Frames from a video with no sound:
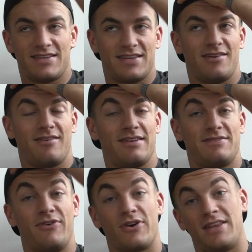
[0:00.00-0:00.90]
you know, it's
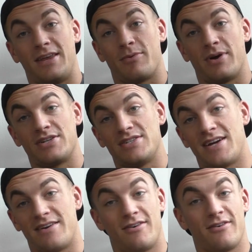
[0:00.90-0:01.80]
fucking deep questions,
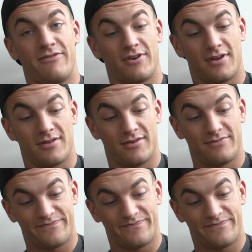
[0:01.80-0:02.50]
I haven't got a fucking clue.